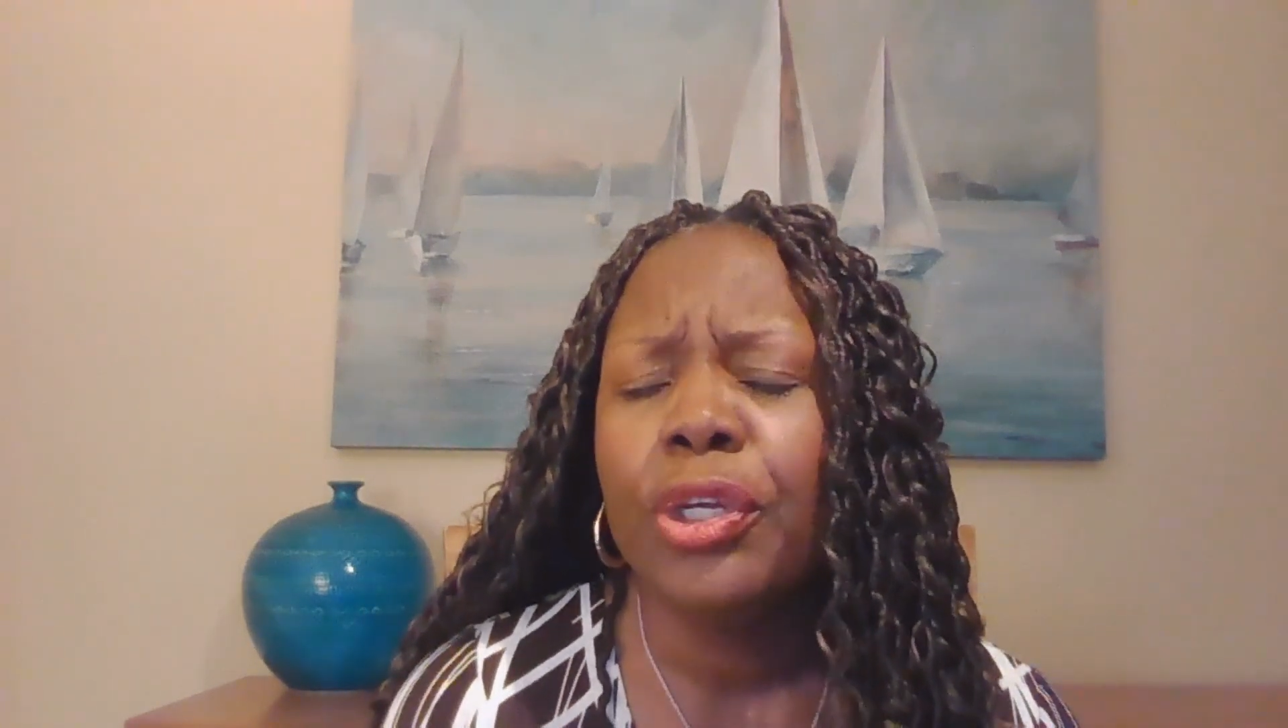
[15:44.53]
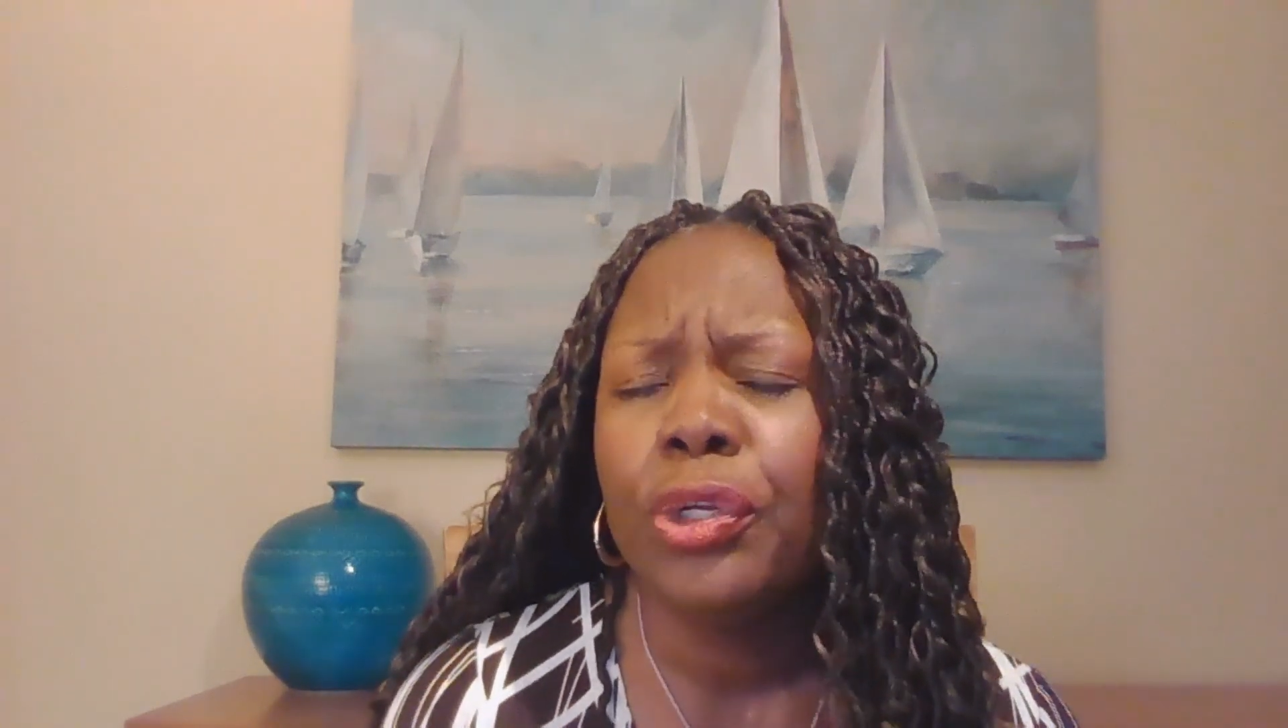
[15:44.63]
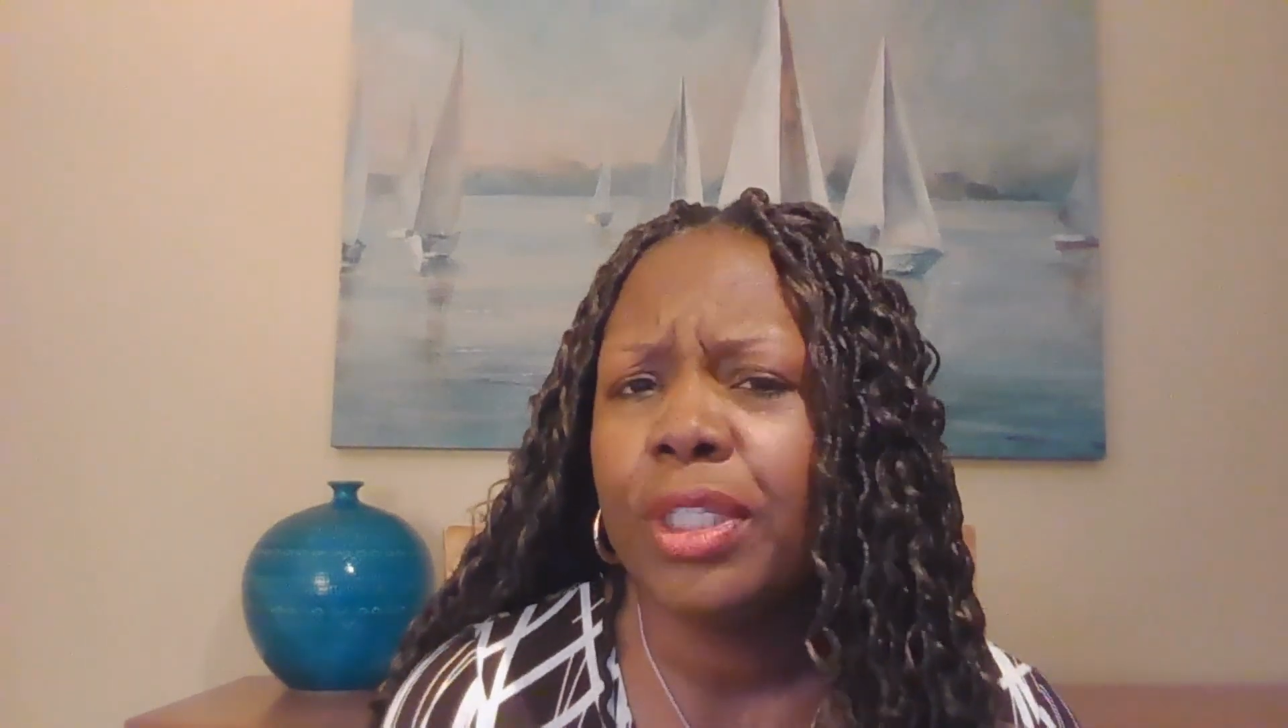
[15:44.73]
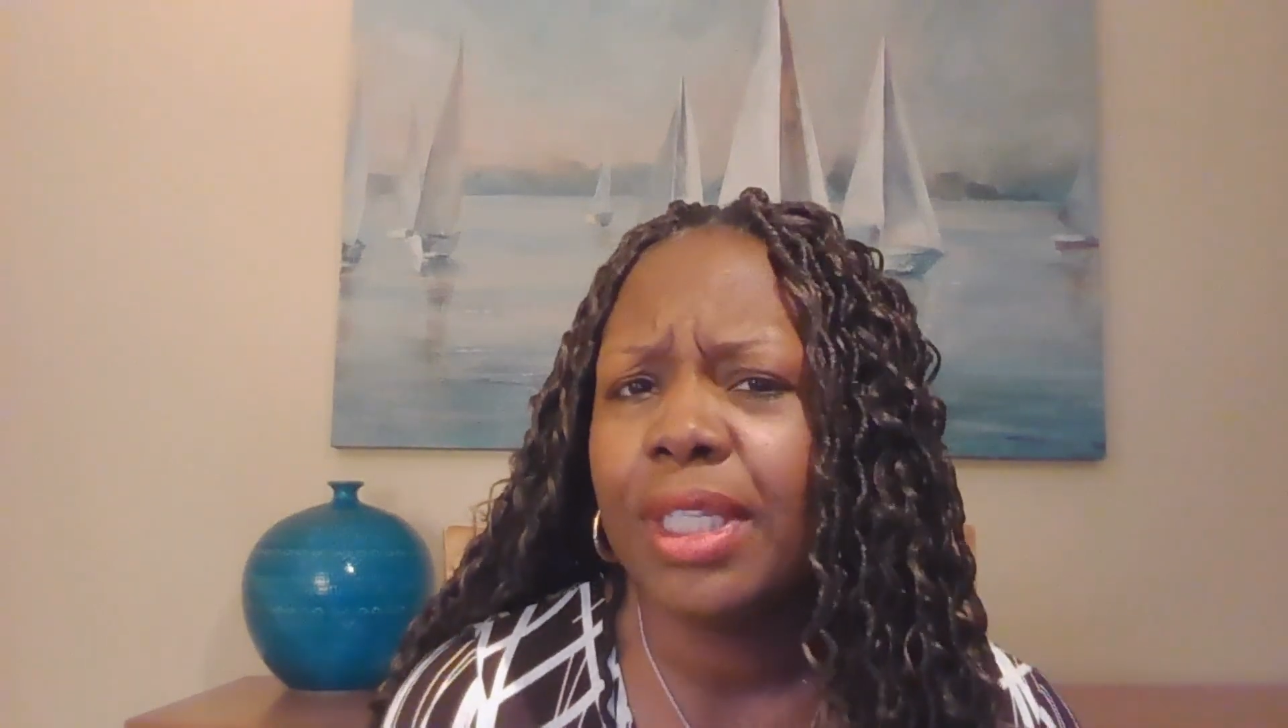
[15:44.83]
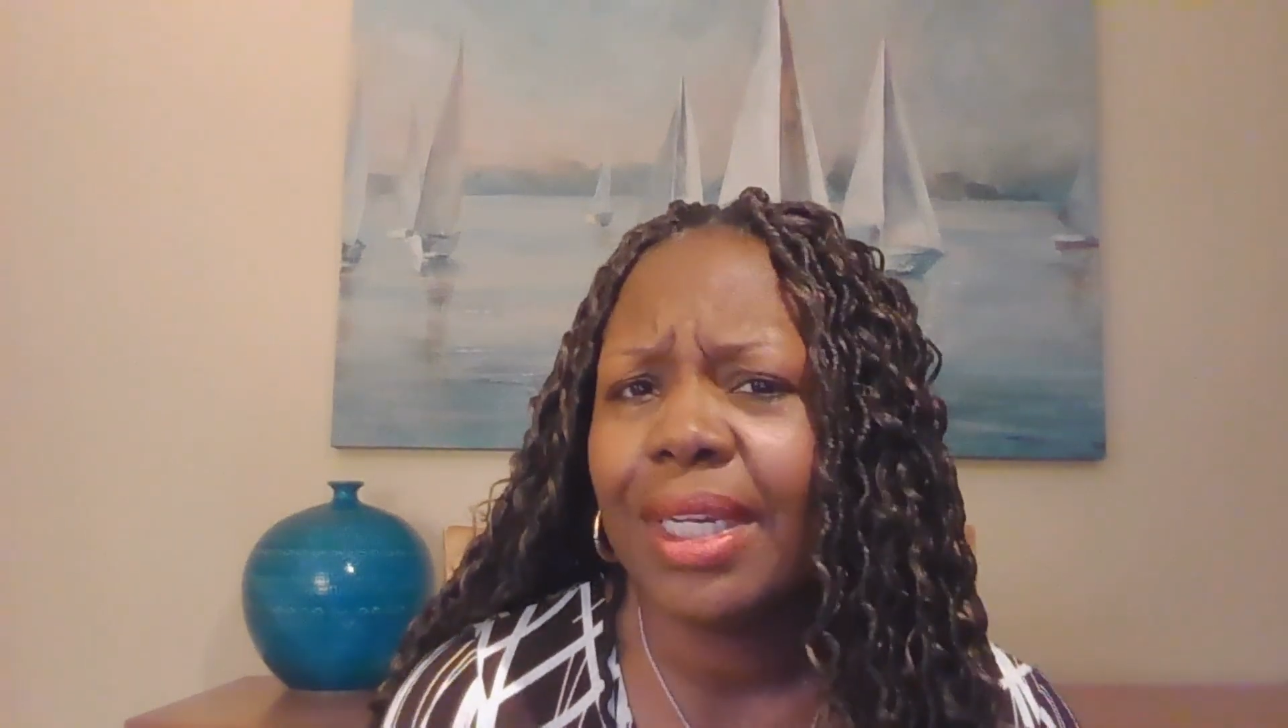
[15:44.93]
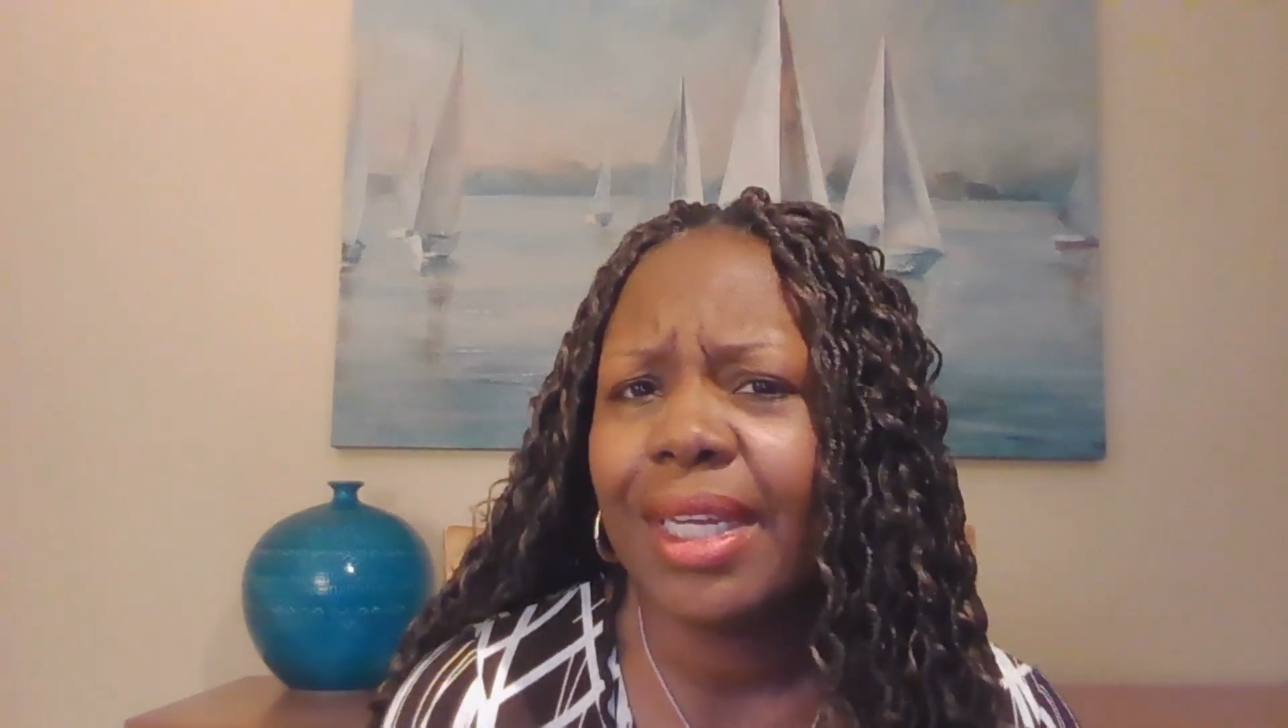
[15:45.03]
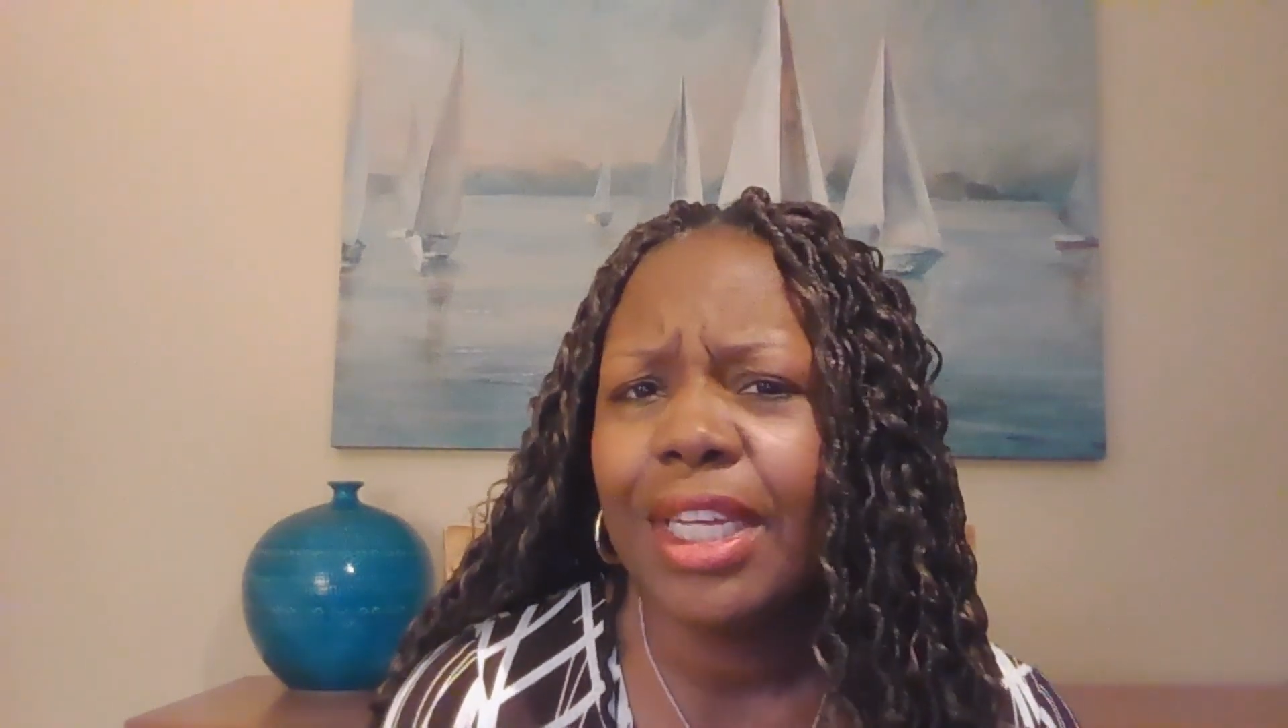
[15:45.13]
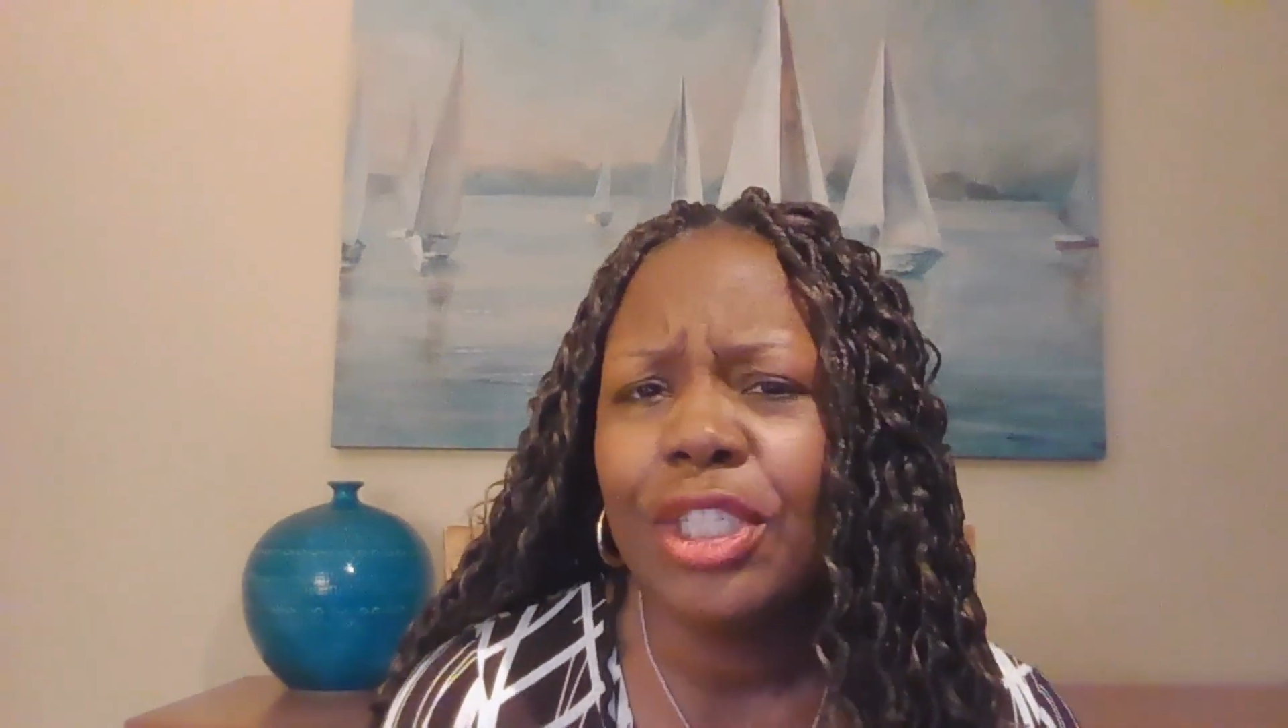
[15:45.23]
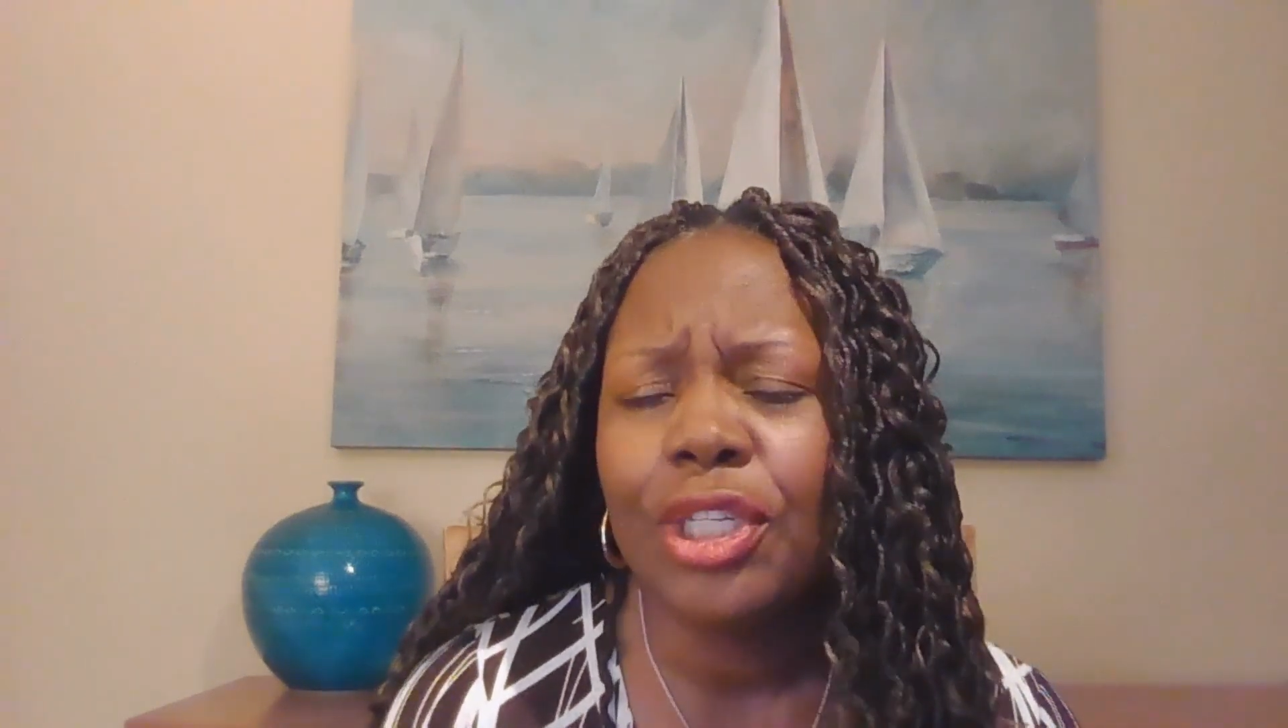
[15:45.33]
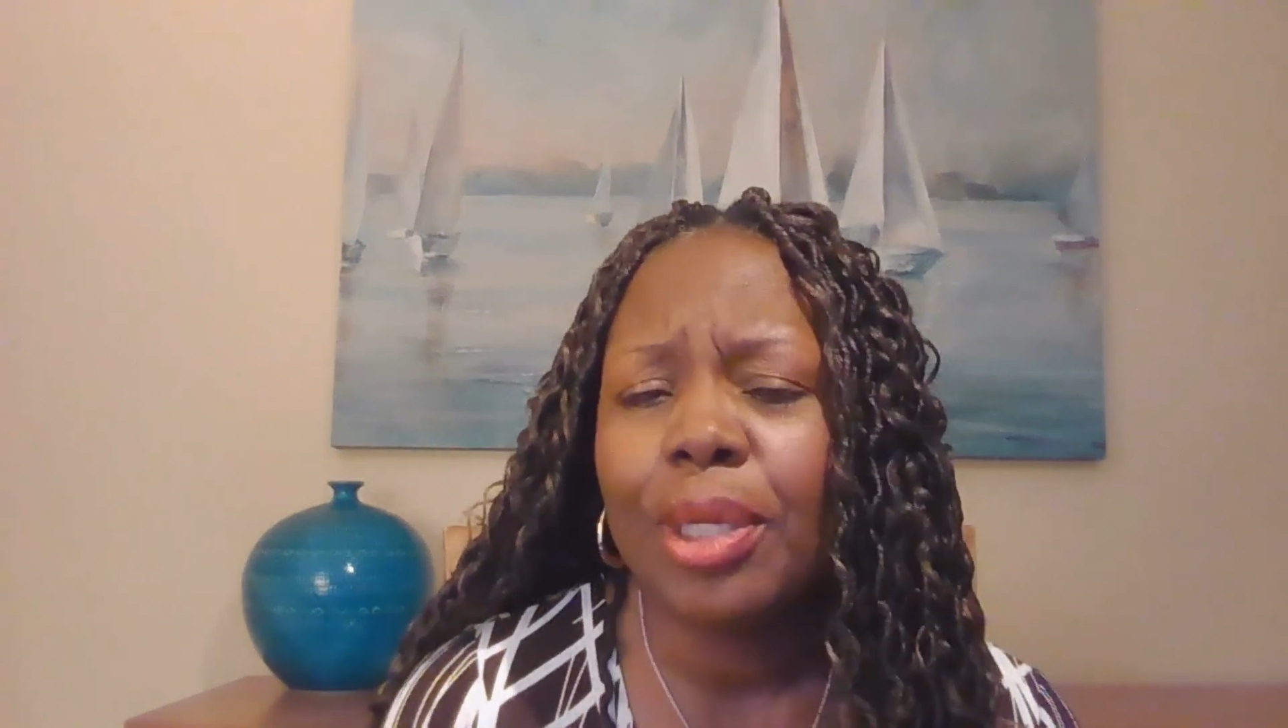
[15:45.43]
your
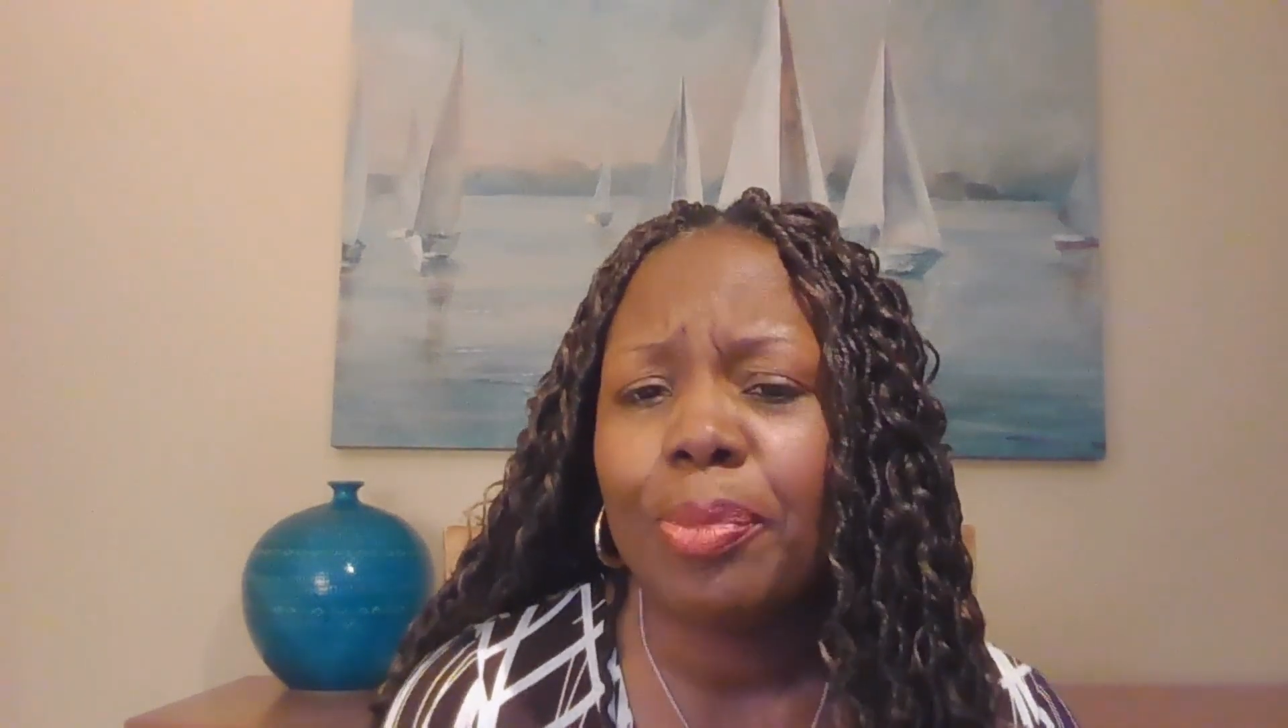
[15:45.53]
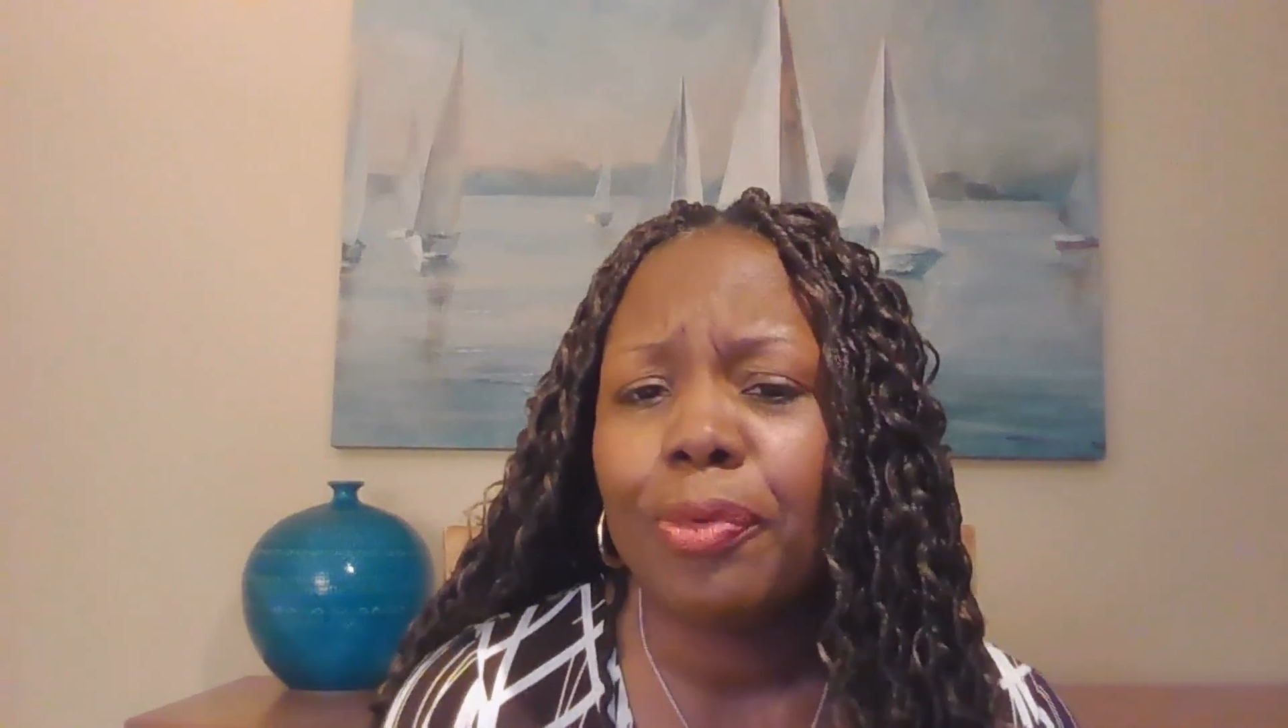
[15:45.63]
dedication and